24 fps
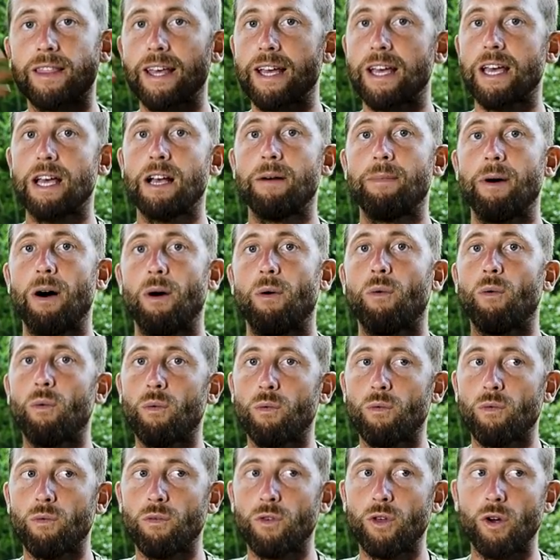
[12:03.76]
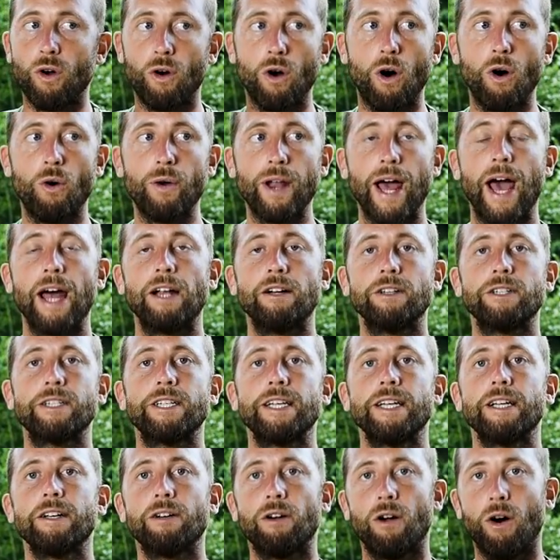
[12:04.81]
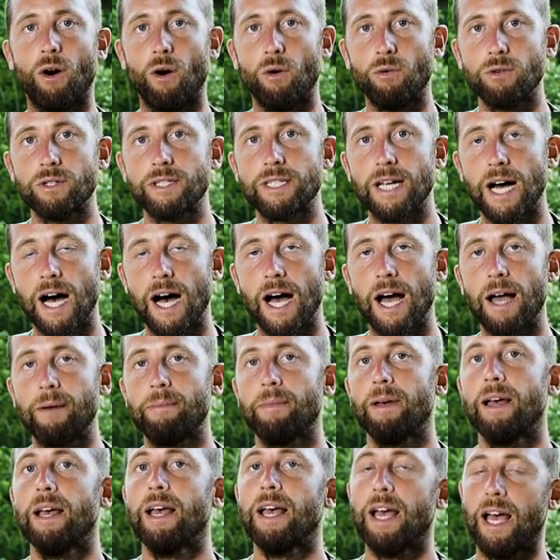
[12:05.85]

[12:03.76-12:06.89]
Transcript: thinking about your own energy, your own time,